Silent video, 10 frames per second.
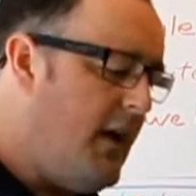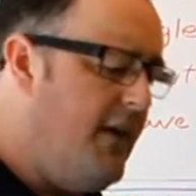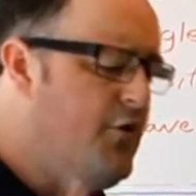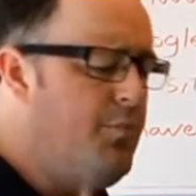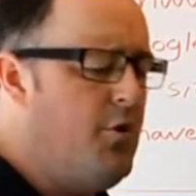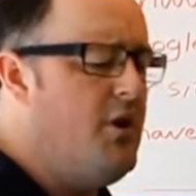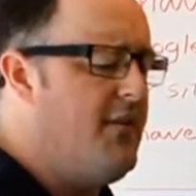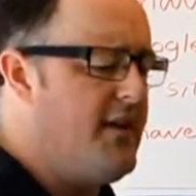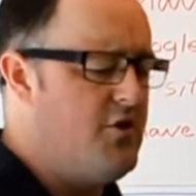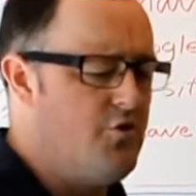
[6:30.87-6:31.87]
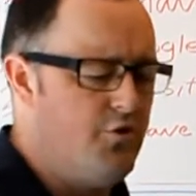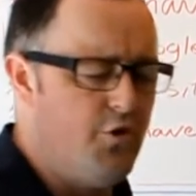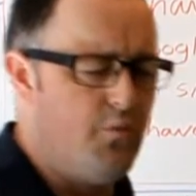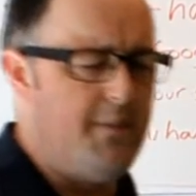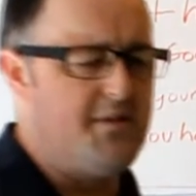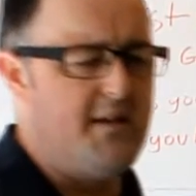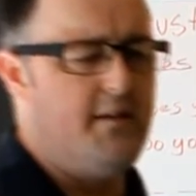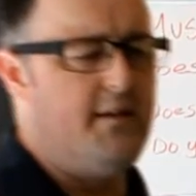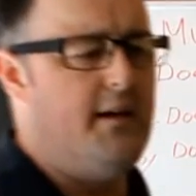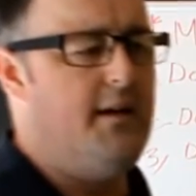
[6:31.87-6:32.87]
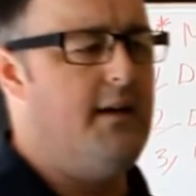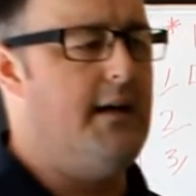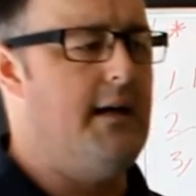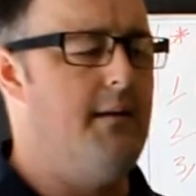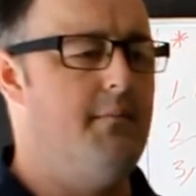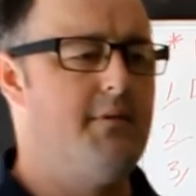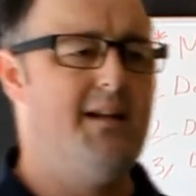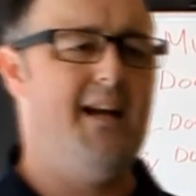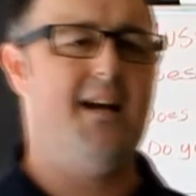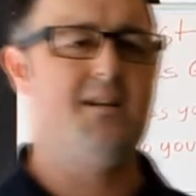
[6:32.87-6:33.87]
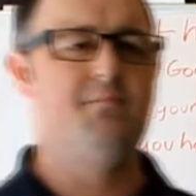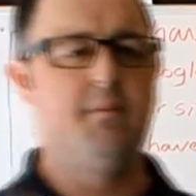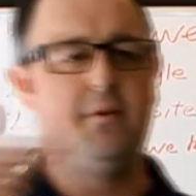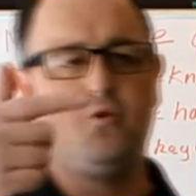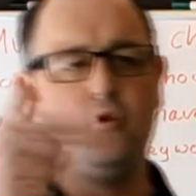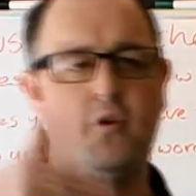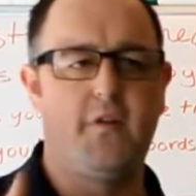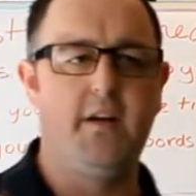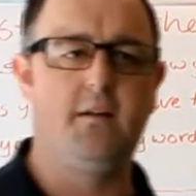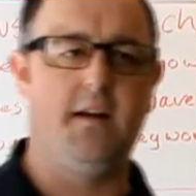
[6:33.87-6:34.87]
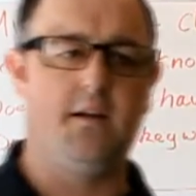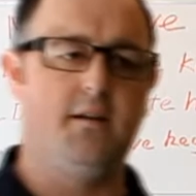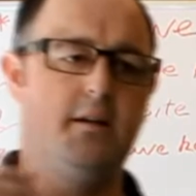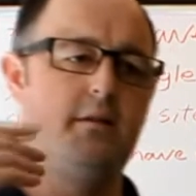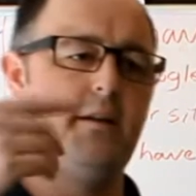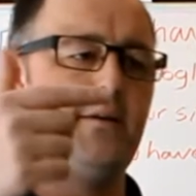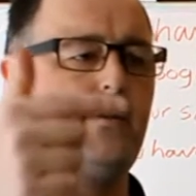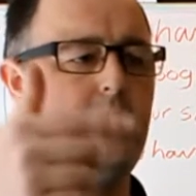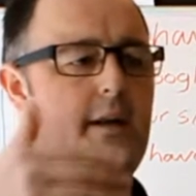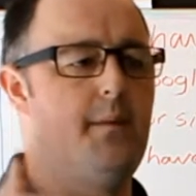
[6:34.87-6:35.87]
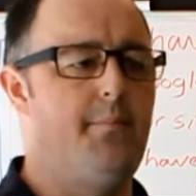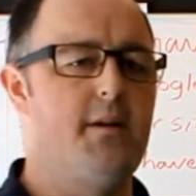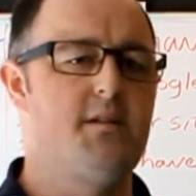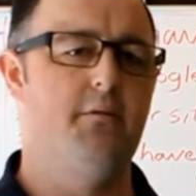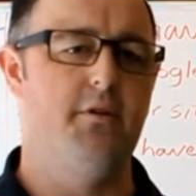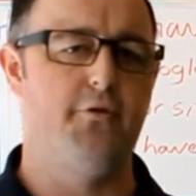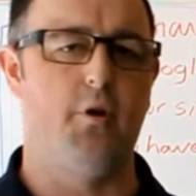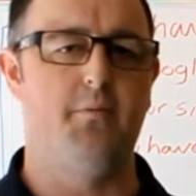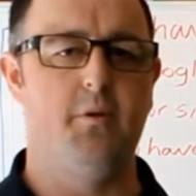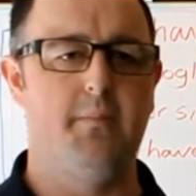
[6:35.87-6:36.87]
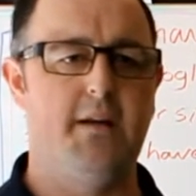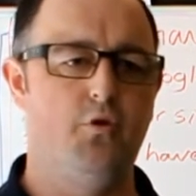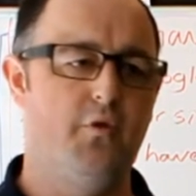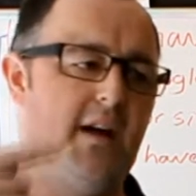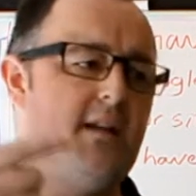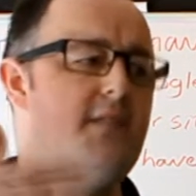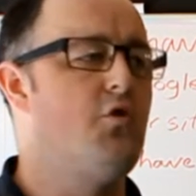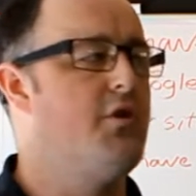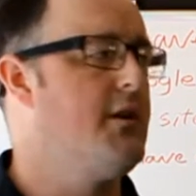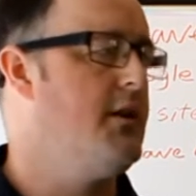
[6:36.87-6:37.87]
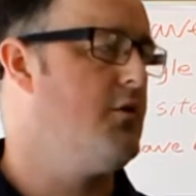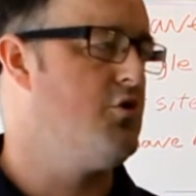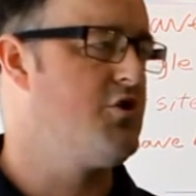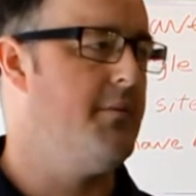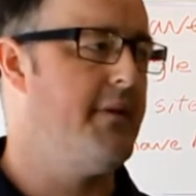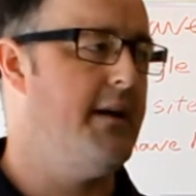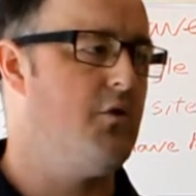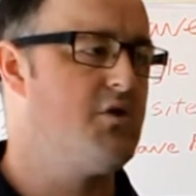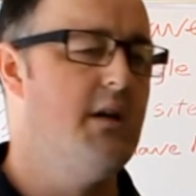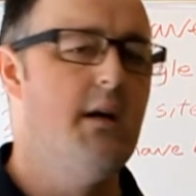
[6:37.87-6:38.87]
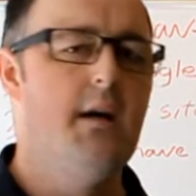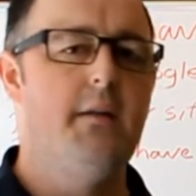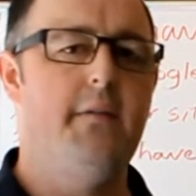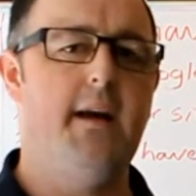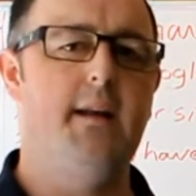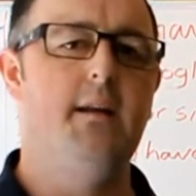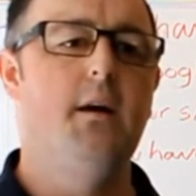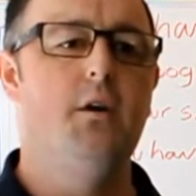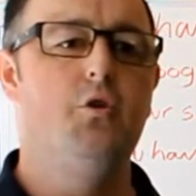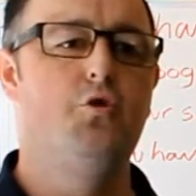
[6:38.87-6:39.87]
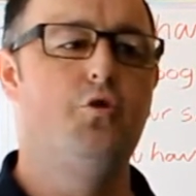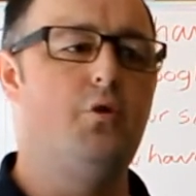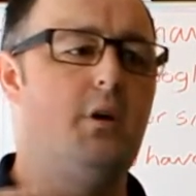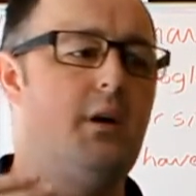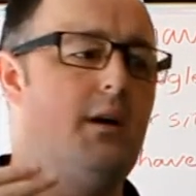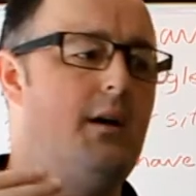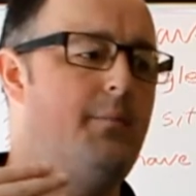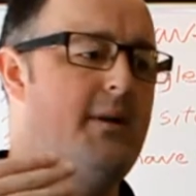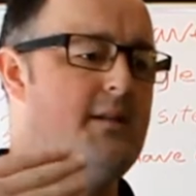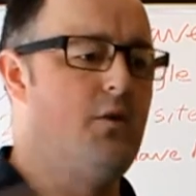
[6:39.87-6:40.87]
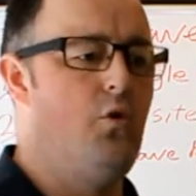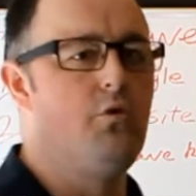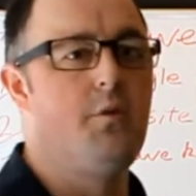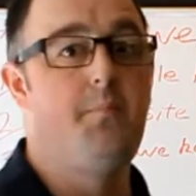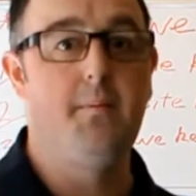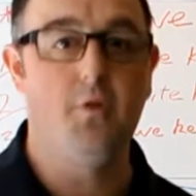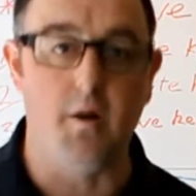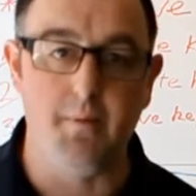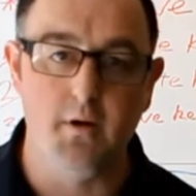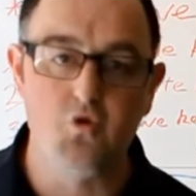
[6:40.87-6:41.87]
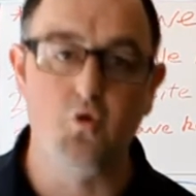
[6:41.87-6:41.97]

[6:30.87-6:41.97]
If you put navigation on your website that takes maybe 2 or 3 clicks, like you click on it and it brings down a drop down menu, then you've got to click on something else, then you are basically holding people up.